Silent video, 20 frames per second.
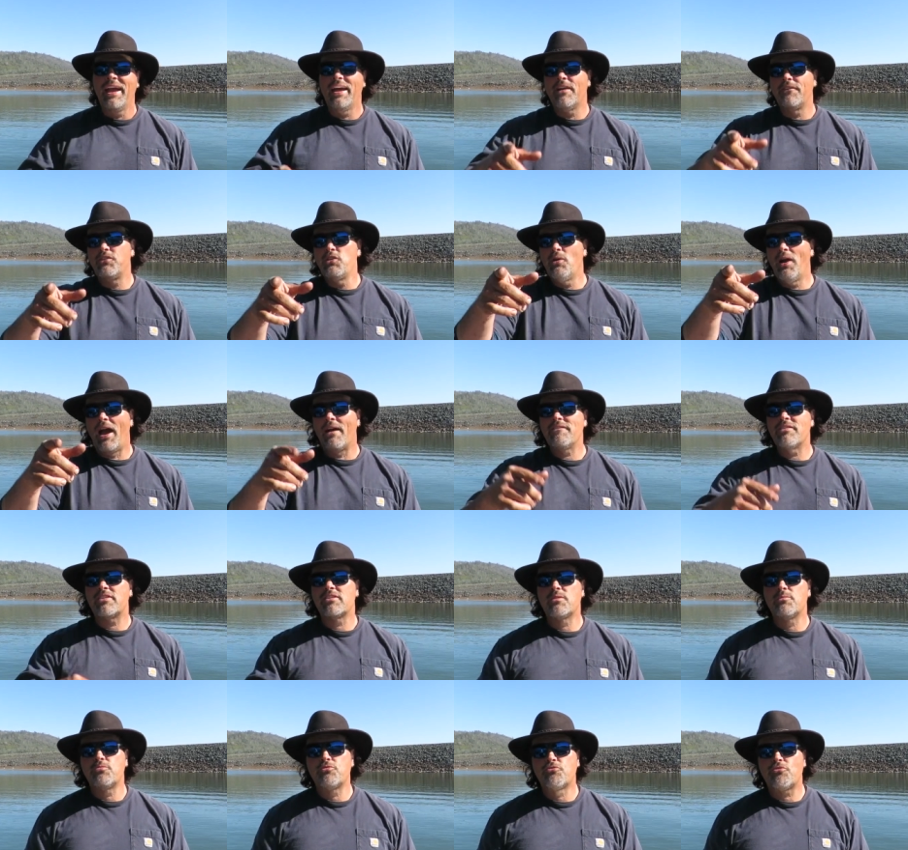And if you haven't
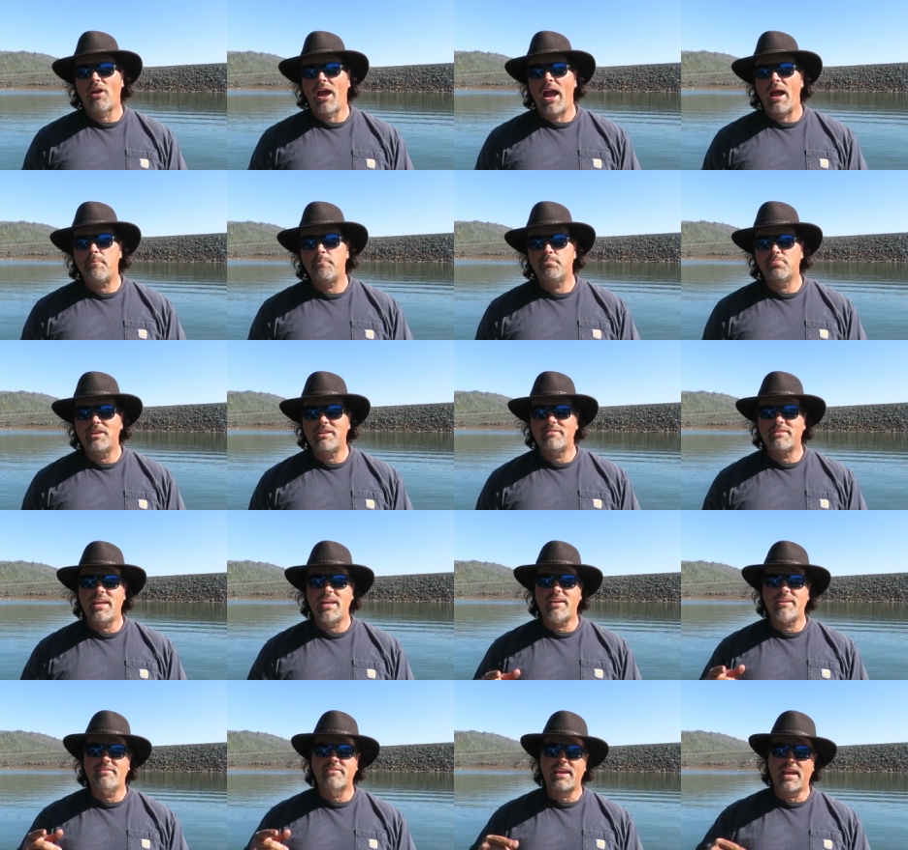subscribed, please
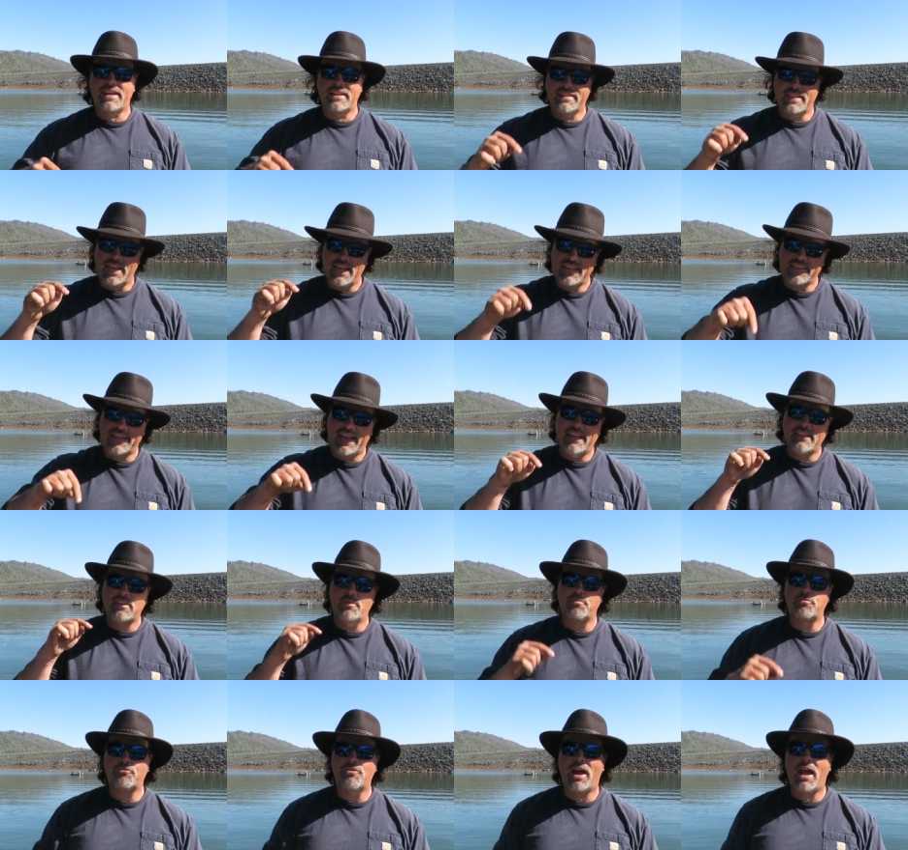take a second to hit that
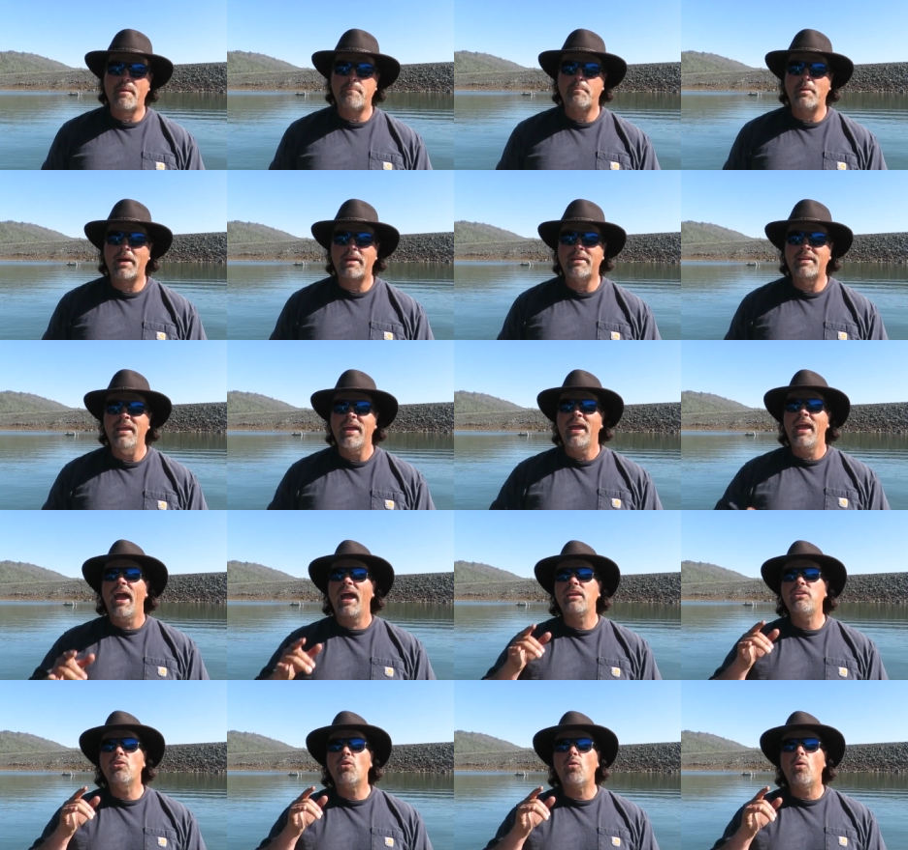subscribe button,
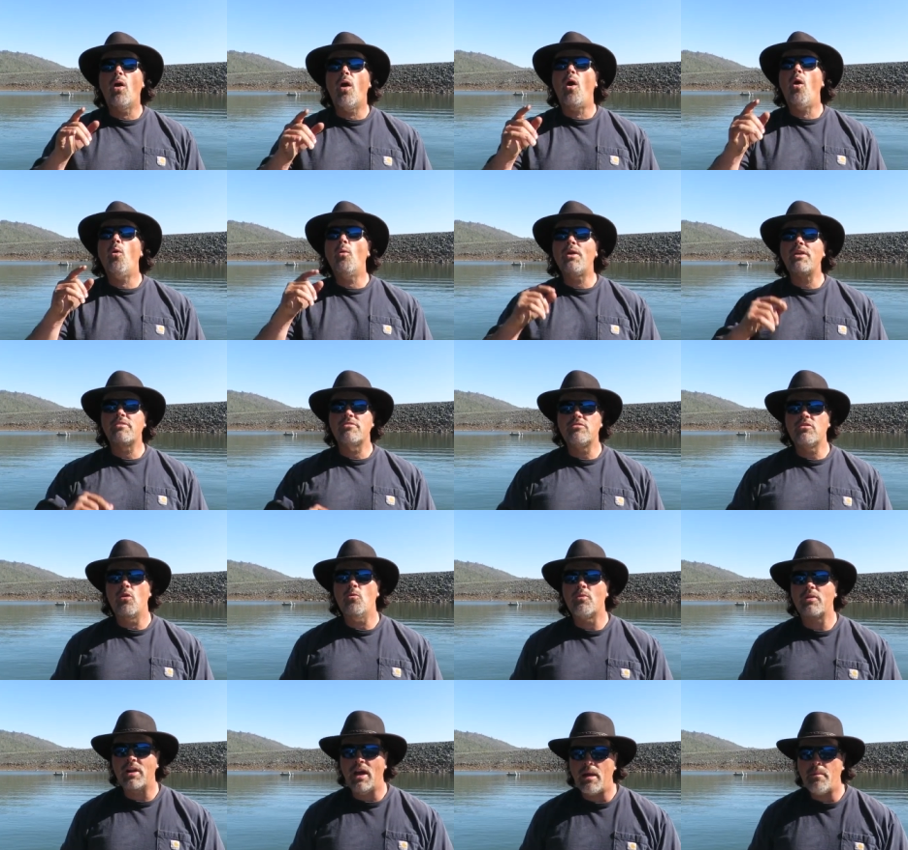and you'll always
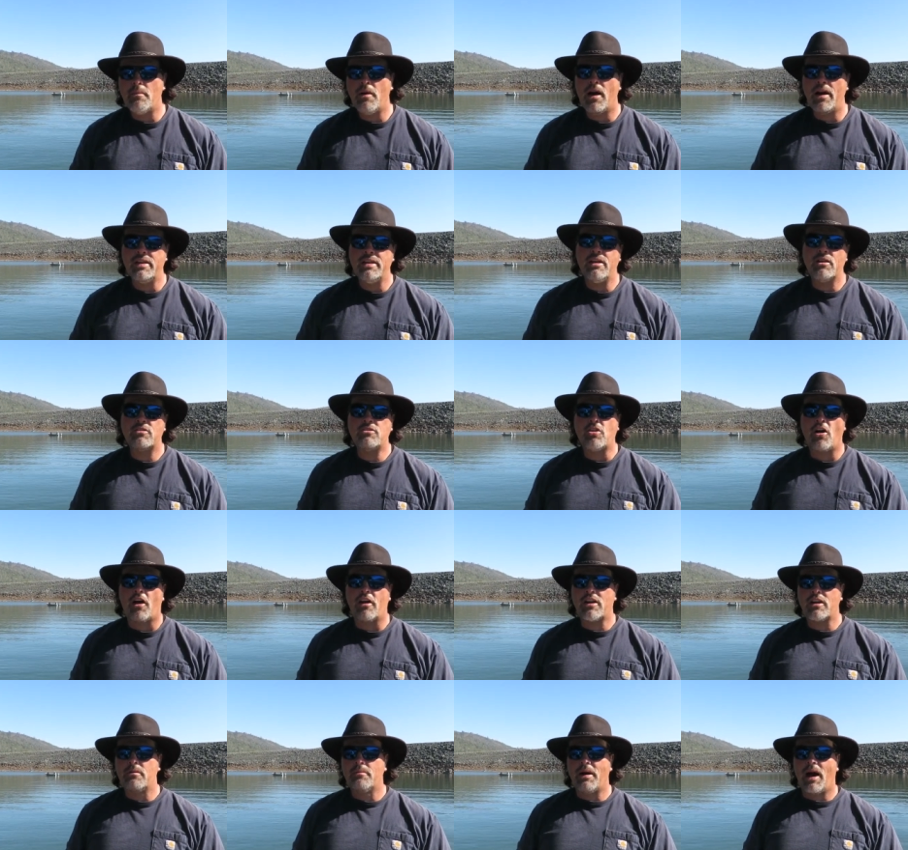know when I'm on here
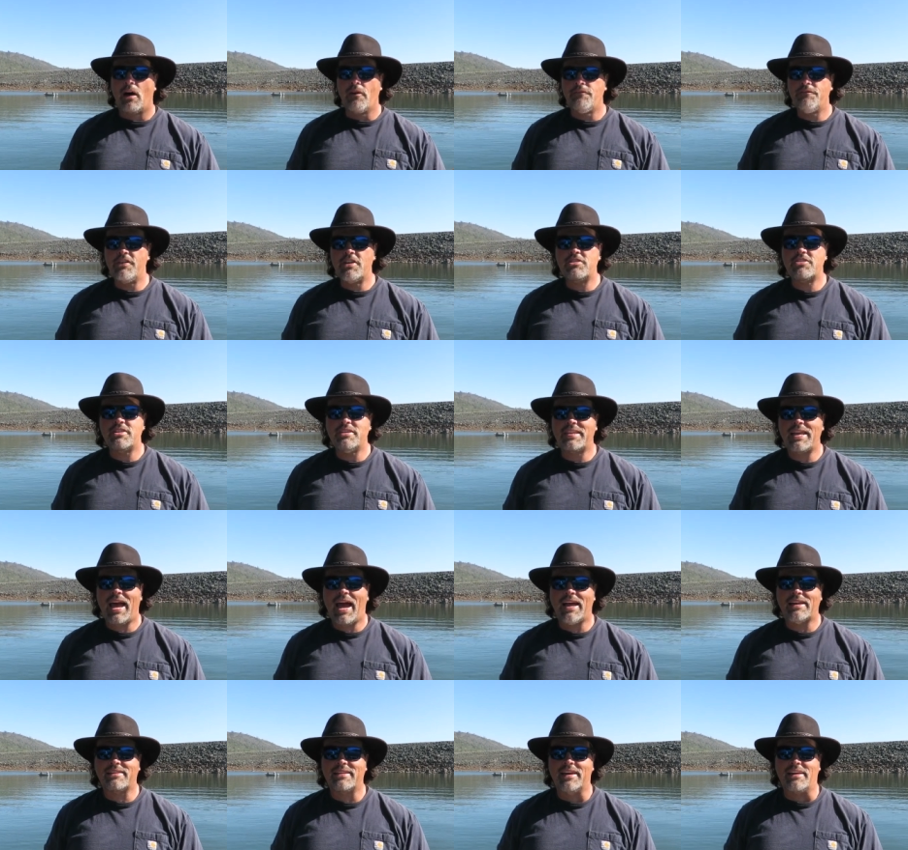talking about fishing
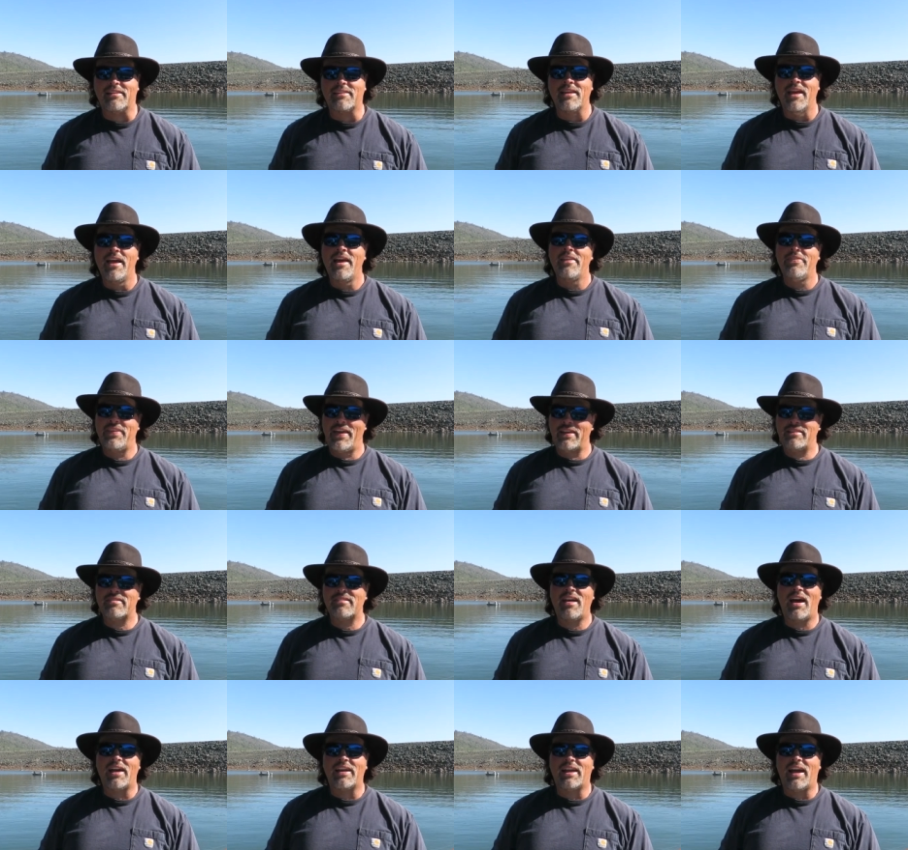tactics. Thanks
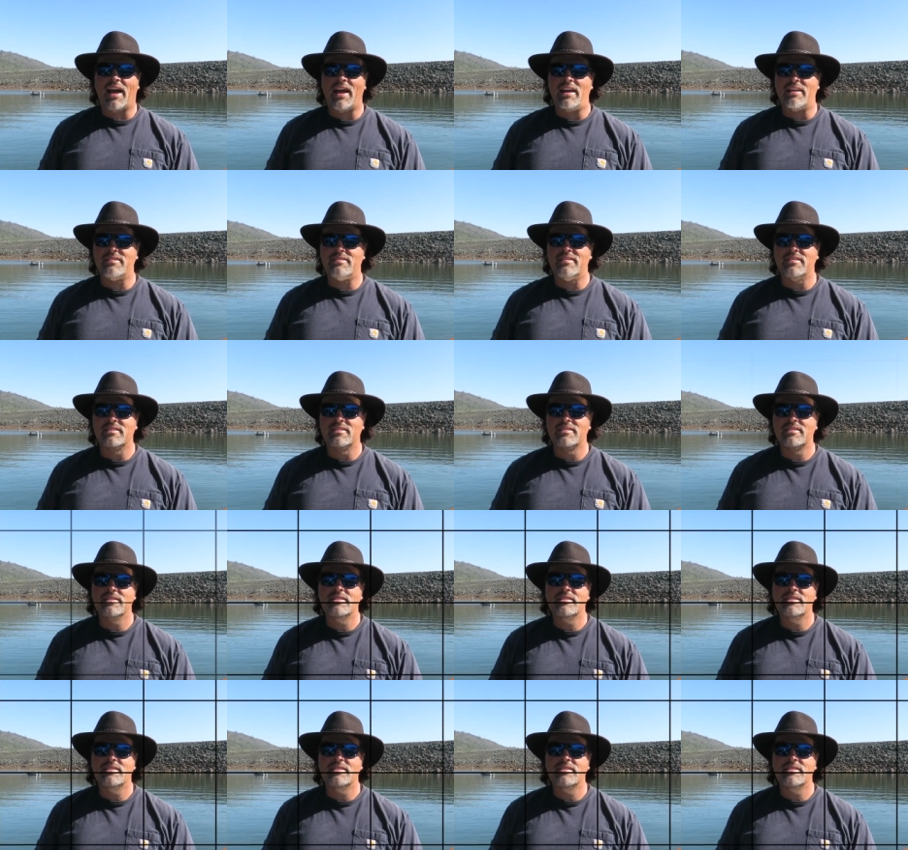a lot, guys.